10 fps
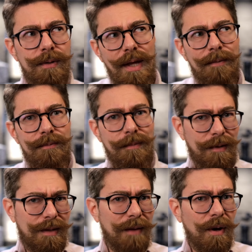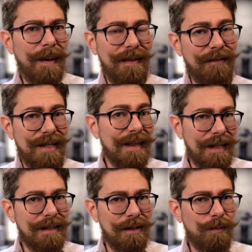They've come out and they've said,
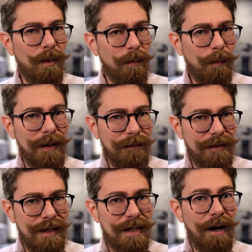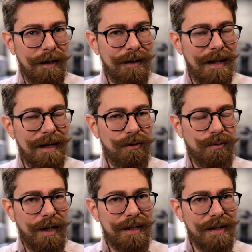this is what we've done. They didn't
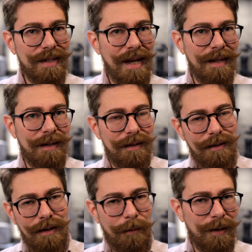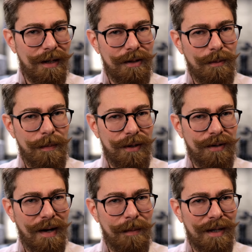try to say that, yeah, we did this with a bunch
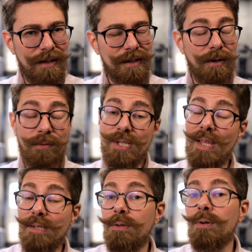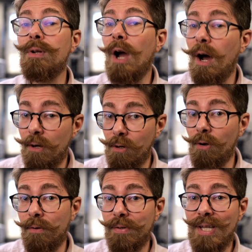of animators. And obviously that's garnered a
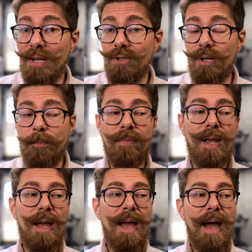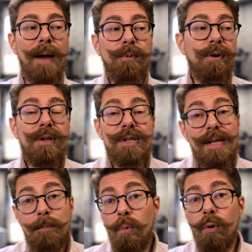lot of attention. And we're only going to
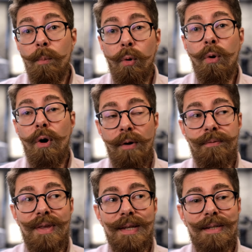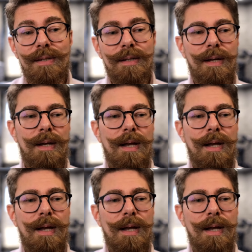see more and more of this.